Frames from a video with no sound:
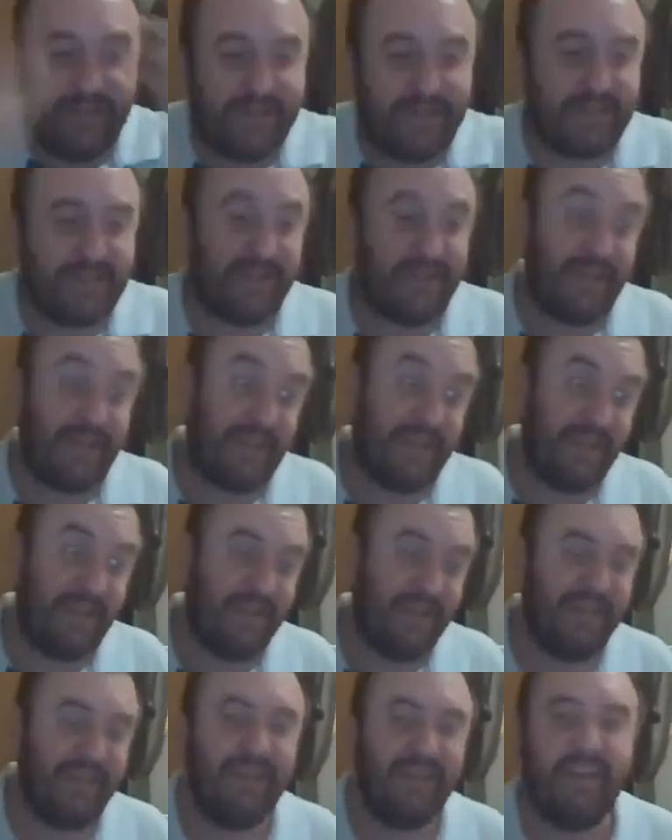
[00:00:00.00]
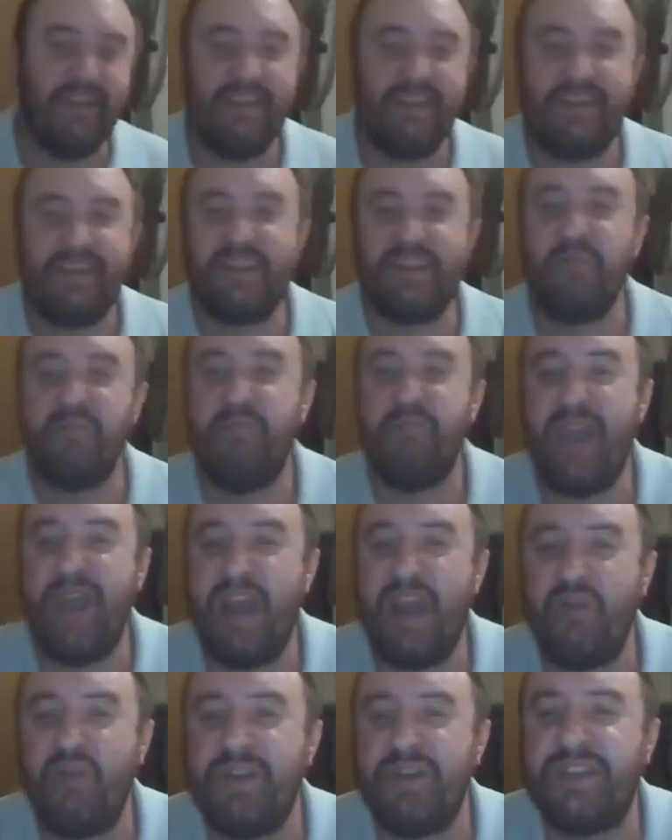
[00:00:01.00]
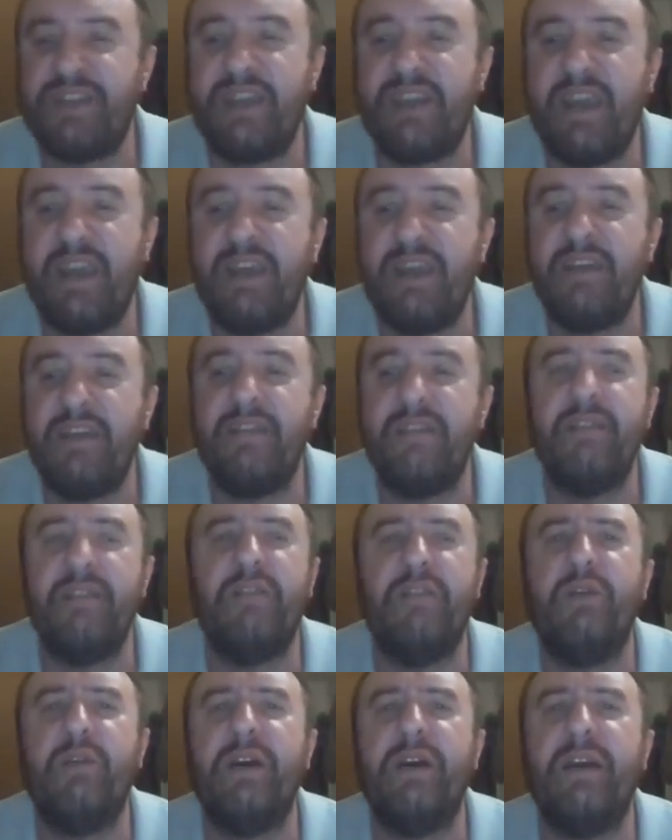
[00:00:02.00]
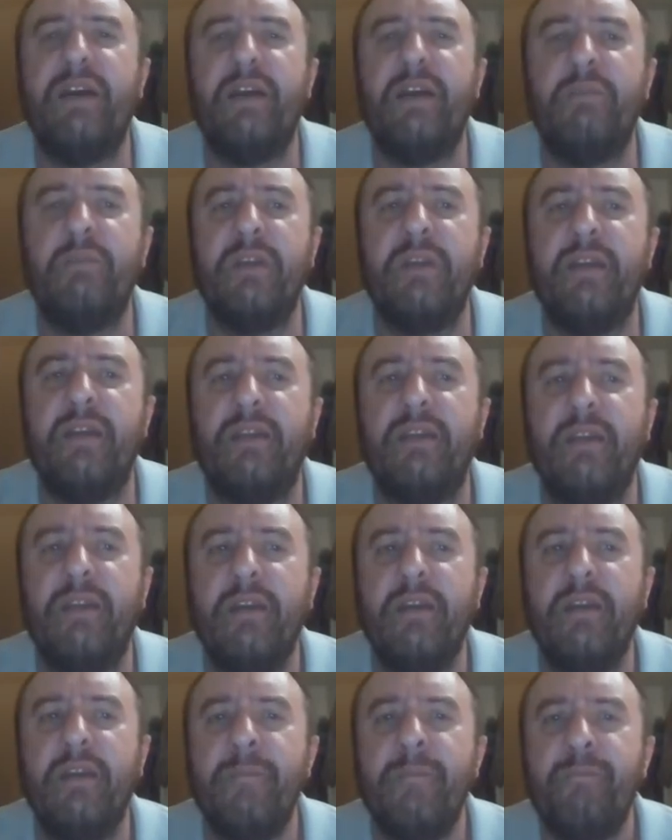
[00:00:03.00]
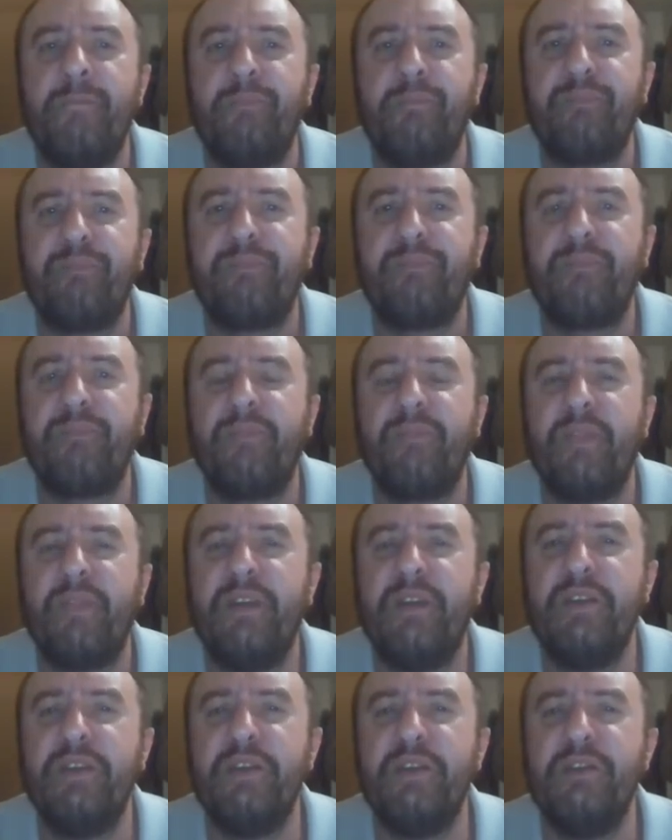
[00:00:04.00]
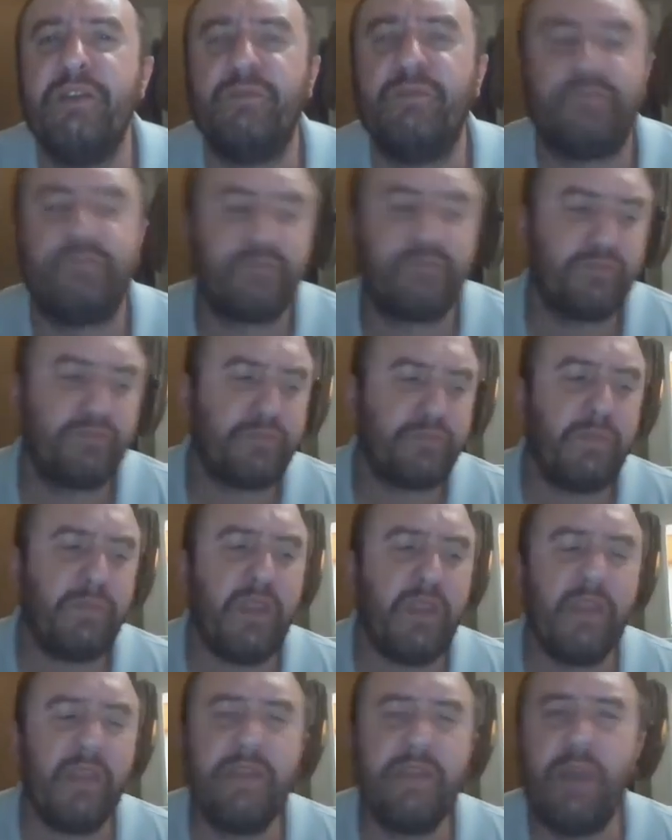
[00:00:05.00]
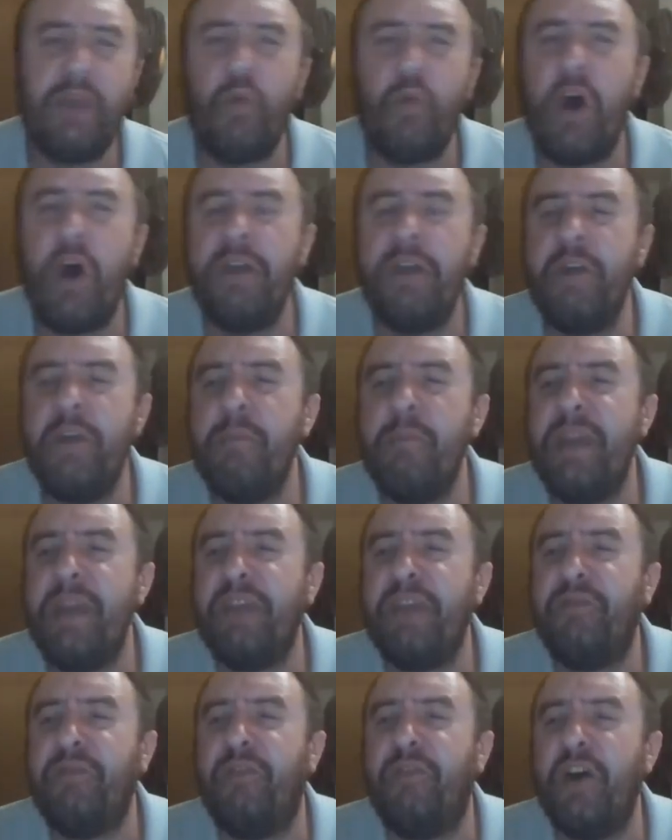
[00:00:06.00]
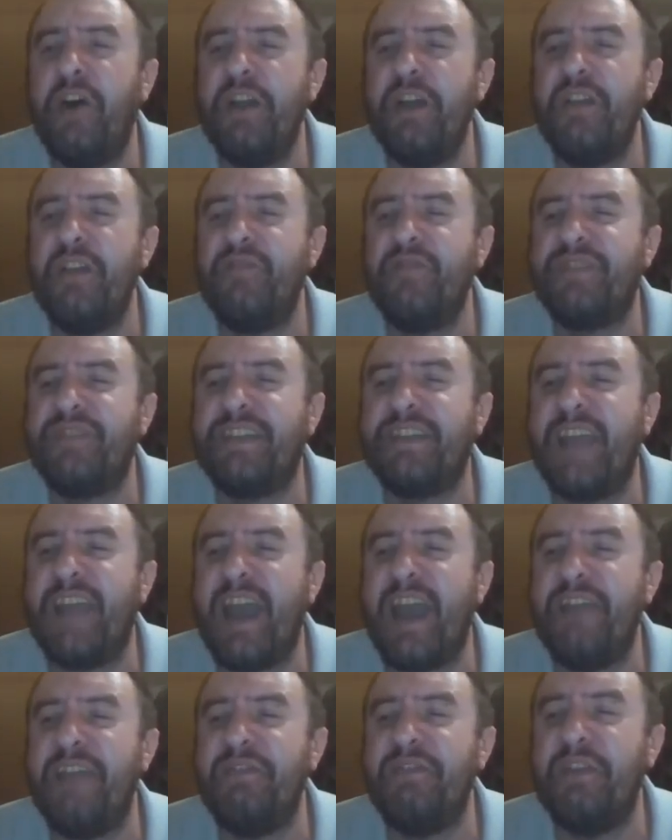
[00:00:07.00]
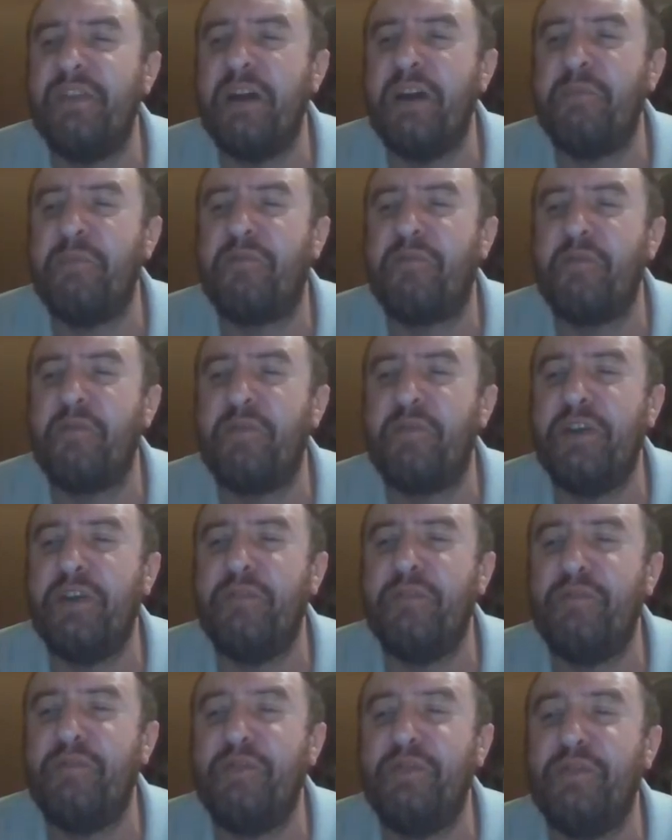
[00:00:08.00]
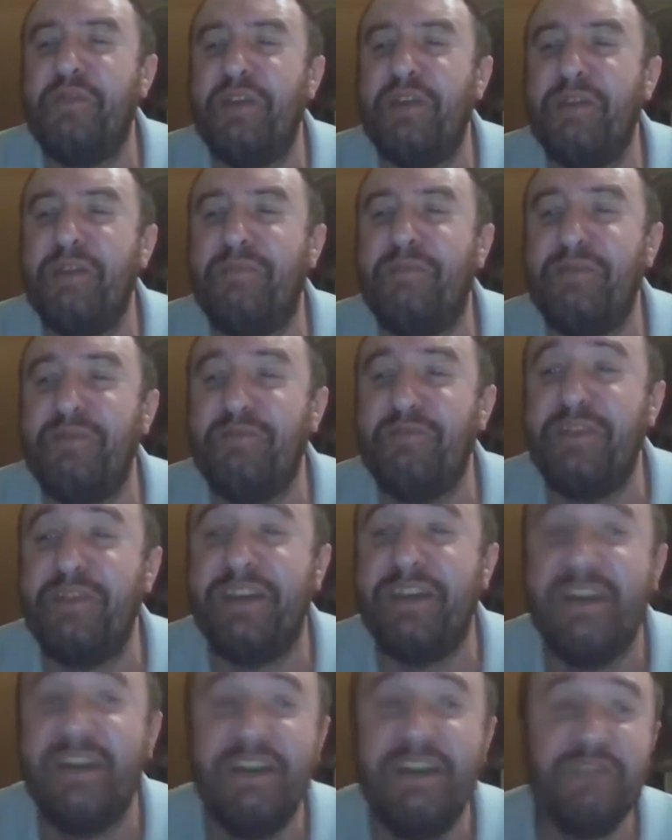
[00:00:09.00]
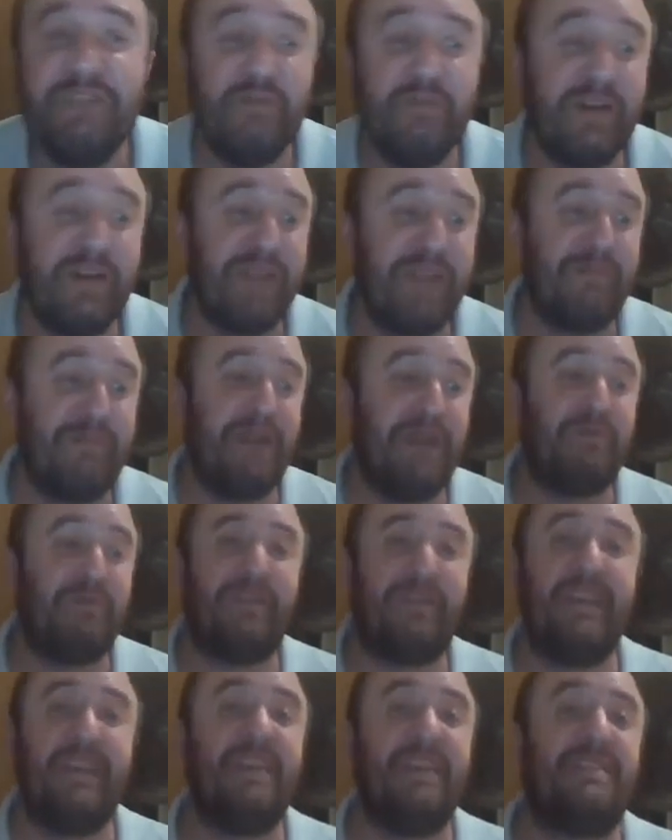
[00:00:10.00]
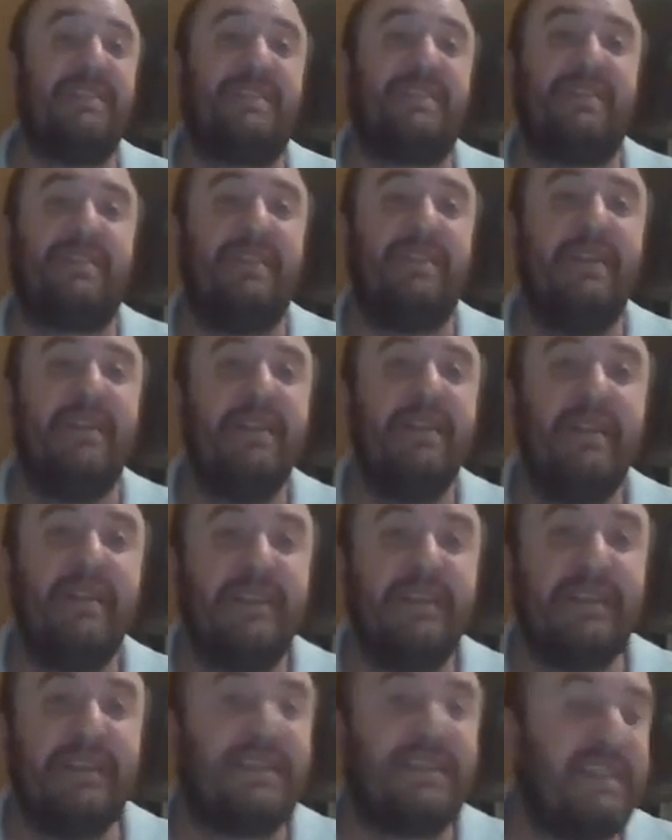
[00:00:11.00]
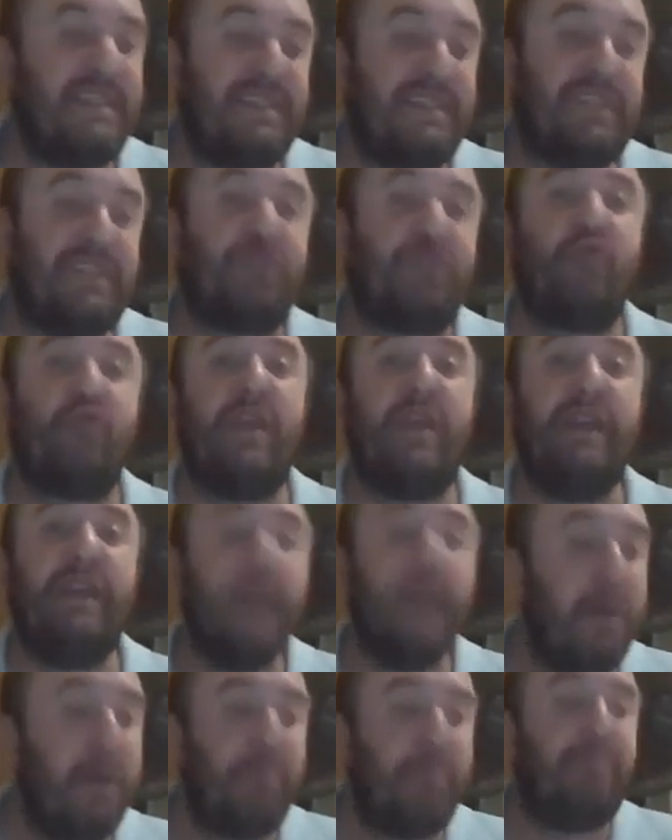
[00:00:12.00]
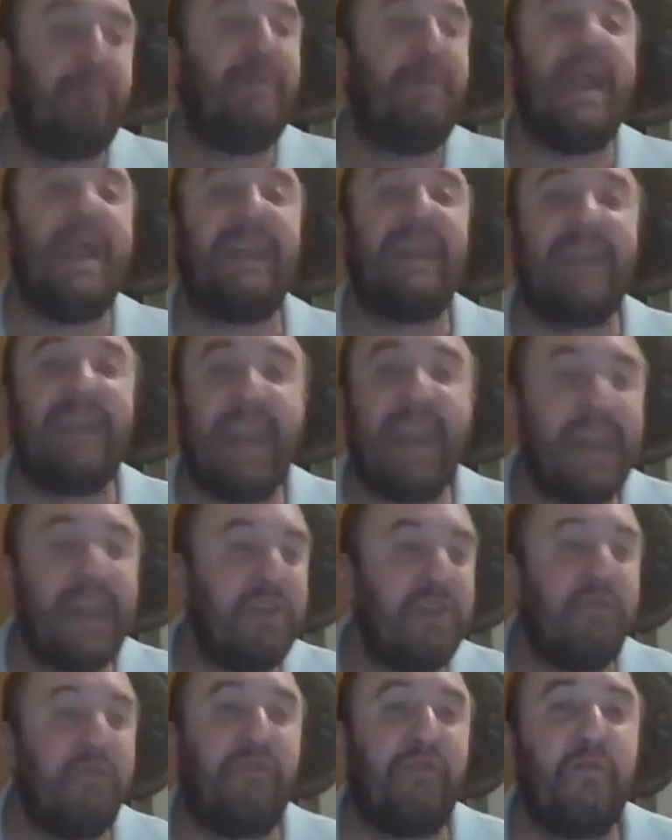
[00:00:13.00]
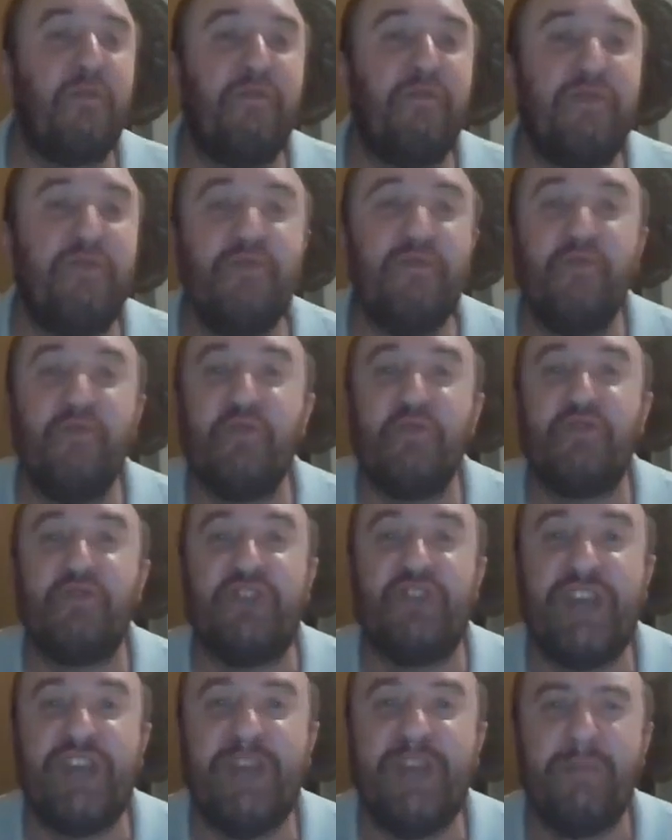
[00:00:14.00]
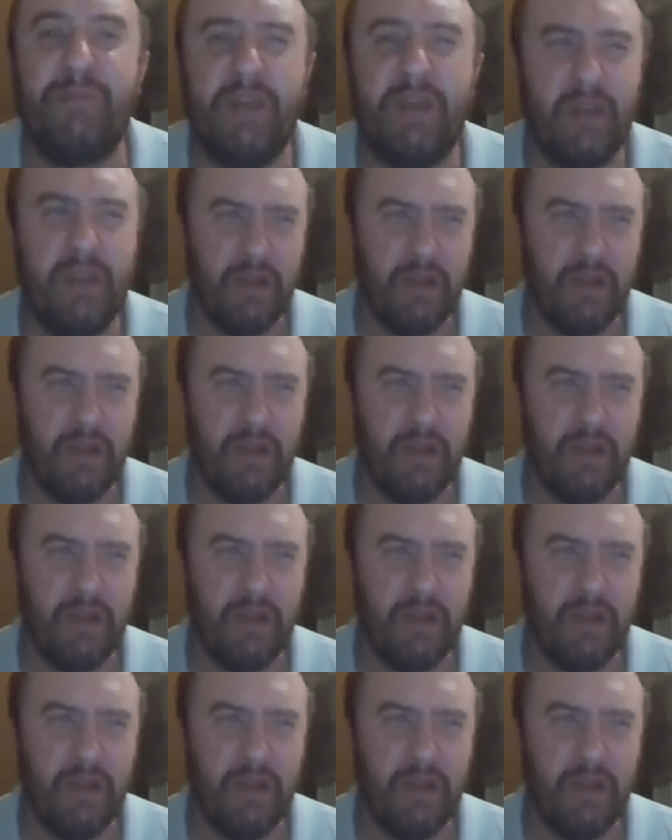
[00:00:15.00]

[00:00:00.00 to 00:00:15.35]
It's like, it's embarrassing, you know what I mean? You know. They want to make fun of stand-up for WWE. What about this? This is straight up begging for viewership.